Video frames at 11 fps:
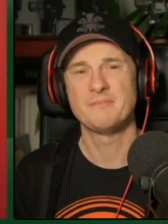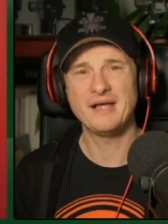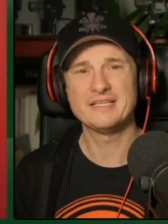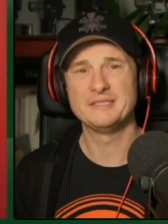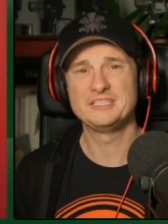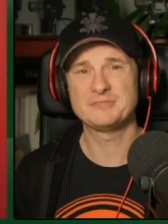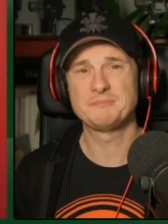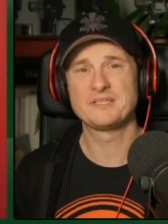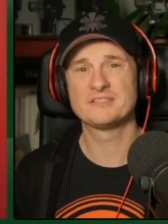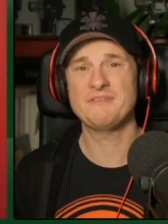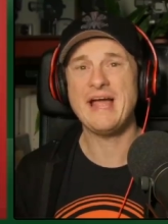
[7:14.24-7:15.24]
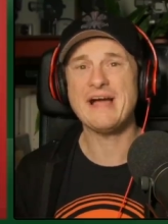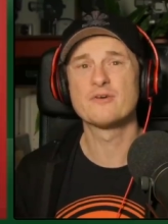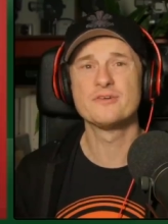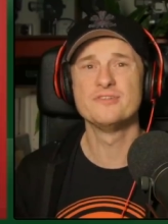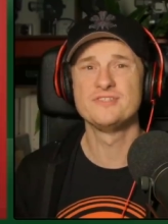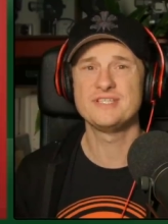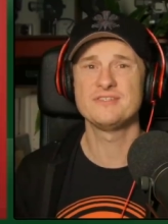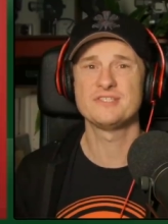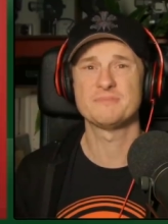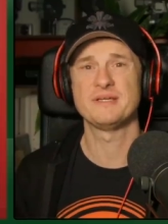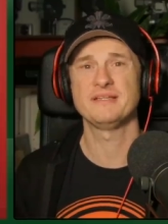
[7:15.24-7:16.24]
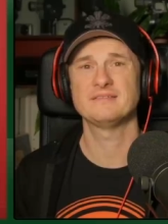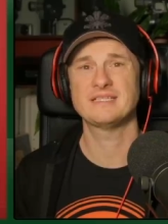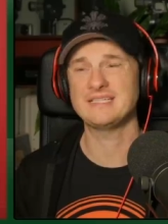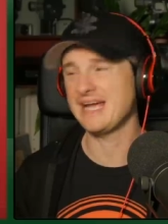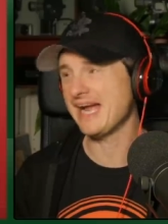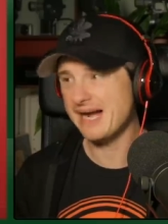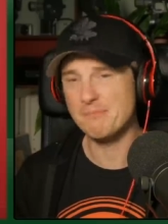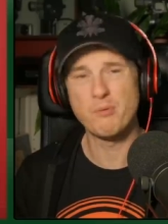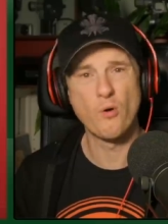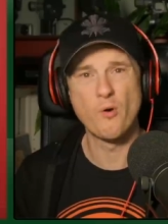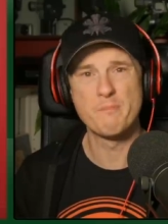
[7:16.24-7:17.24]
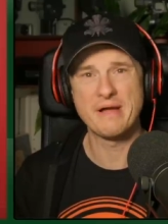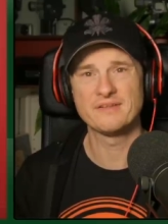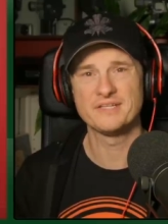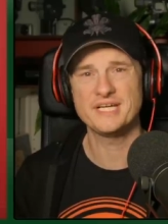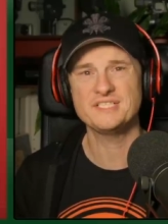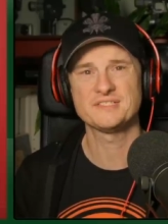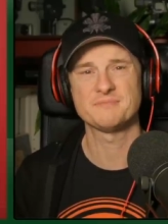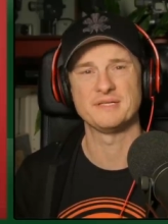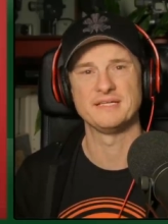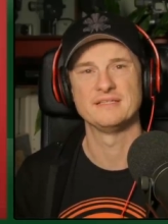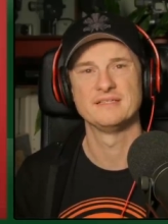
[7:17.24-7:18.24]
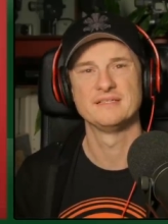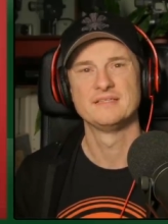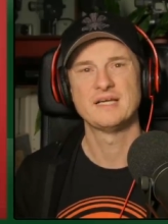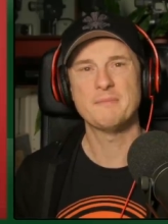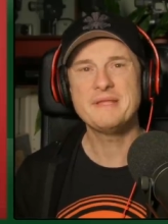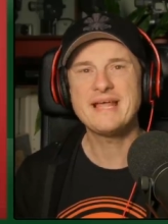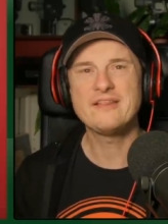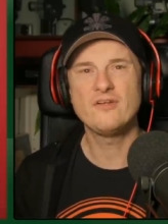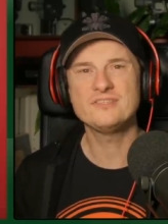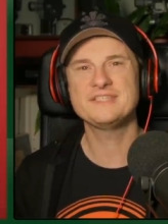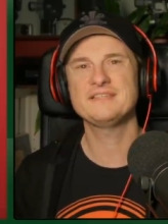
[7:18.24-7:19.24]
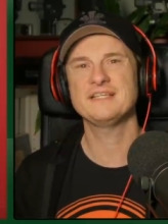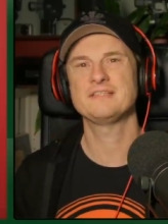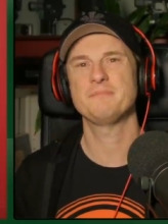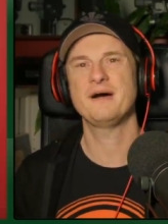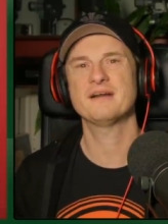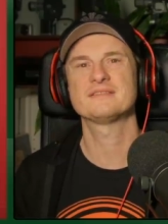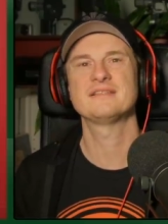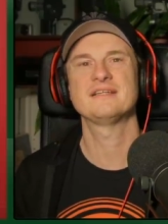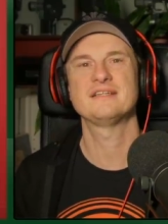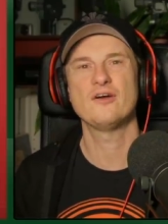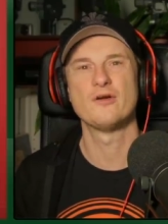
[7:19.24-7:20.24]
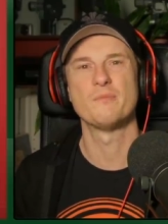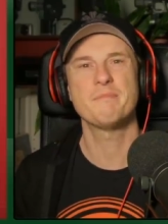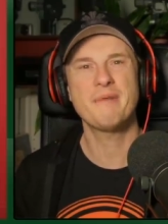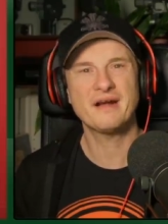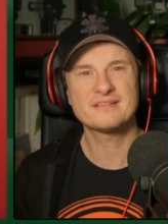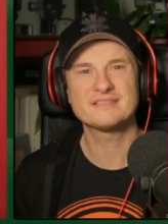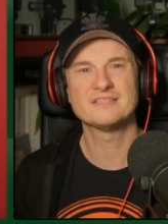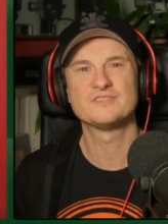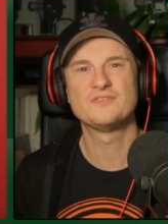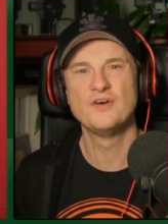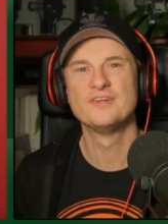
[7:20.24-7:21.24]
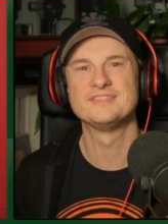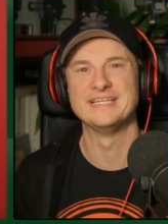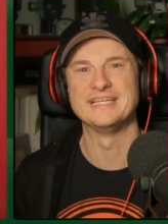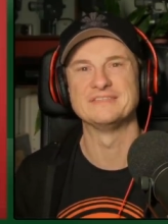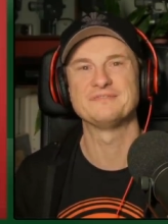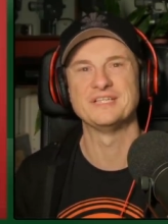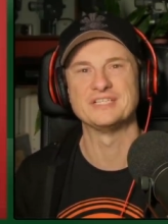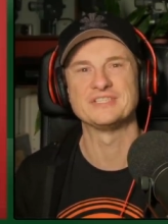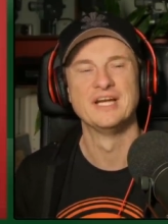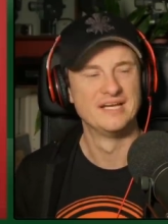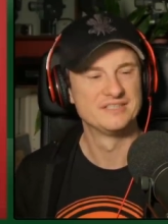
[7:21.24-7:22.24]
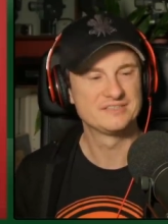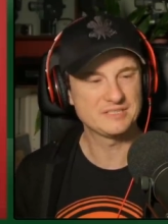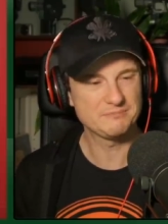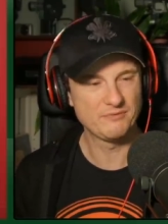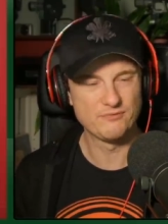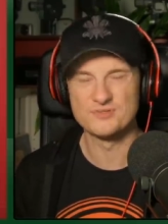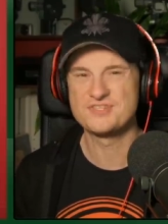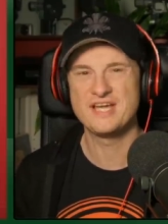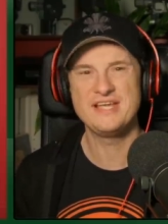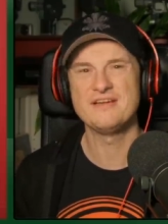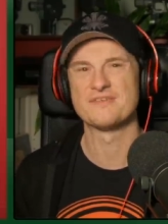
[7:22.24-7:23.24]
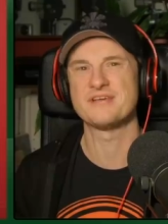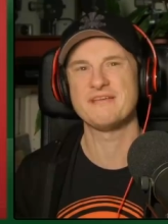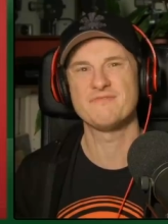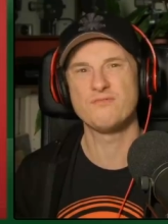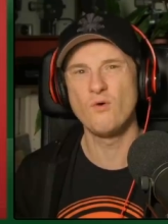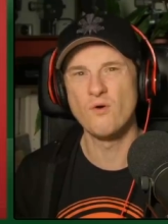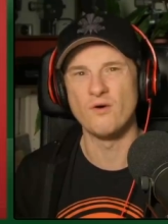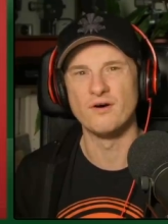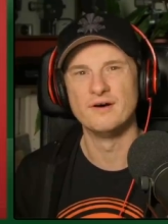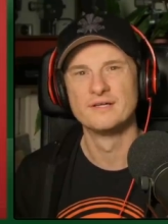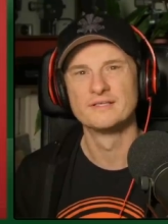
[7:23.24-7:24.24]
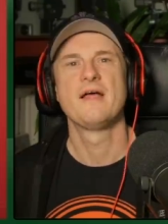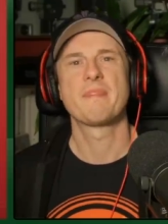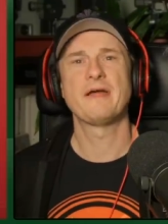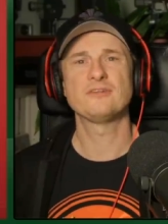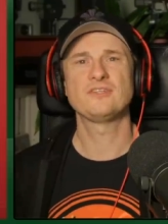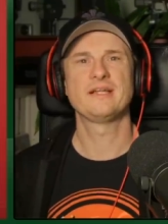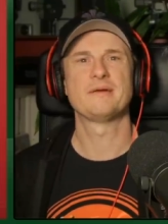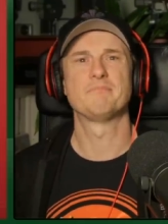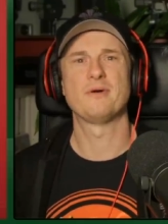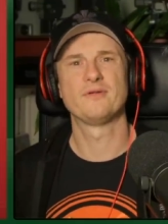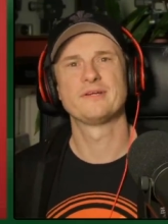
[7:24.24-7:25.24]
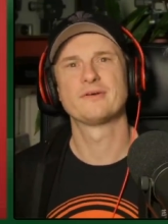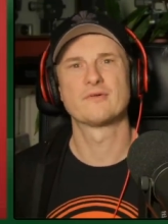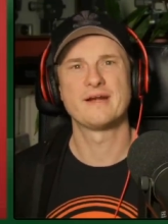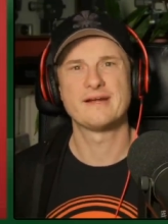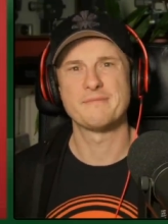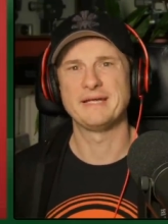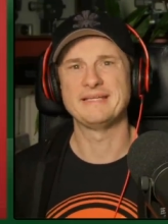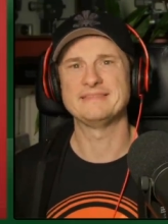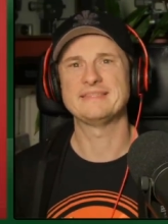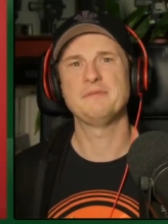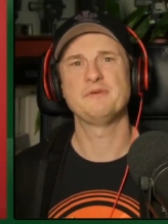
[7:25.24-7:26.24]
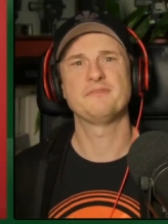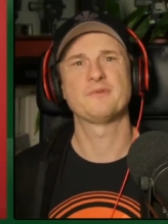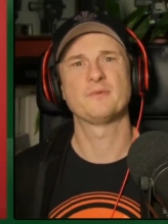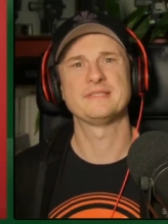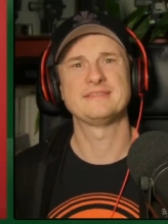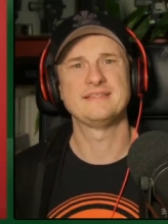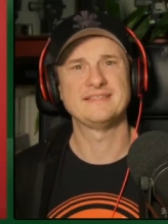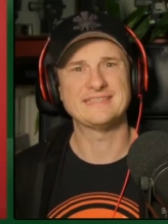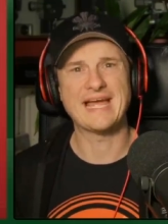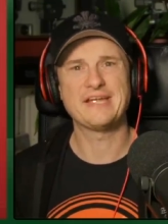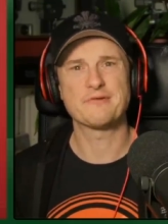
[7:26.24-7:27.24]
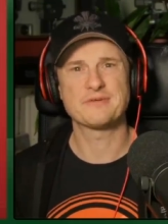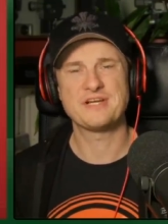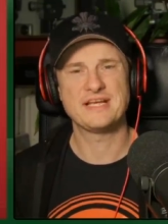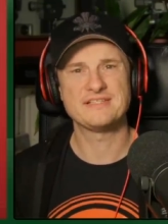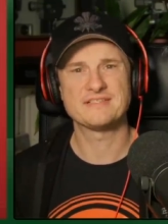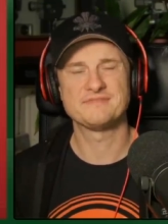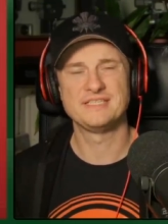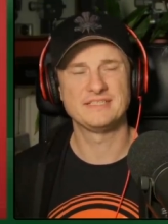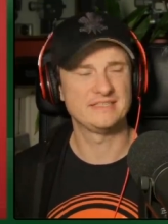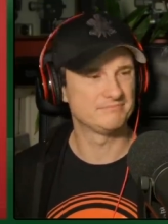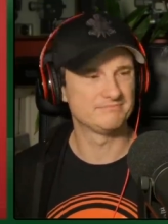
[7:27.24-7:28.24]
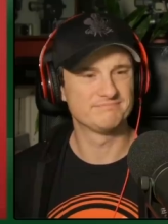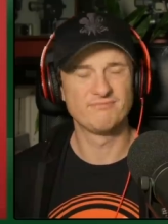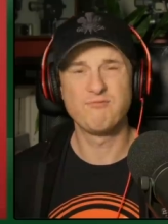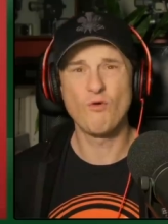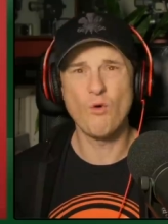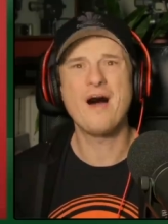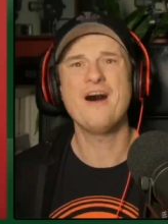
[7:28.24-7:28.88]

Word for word: Partly just because of how good New Zealand has been and how poor Bangladesh has been. I mean, they lost a test to Pakistan at home when Pakistan's first innings finished just before tea on day four. They also let a bowling all-rounder make his debut for the West Indies anchor a chase of nearly four